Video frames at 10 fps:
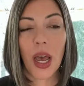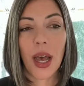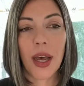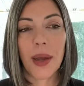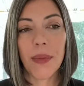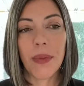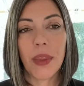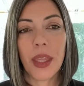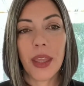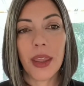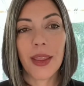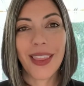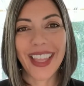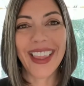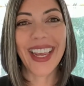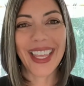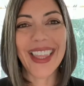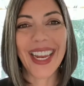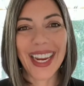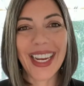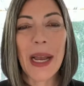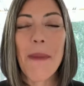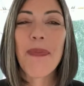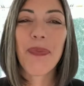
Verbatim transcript: than they think.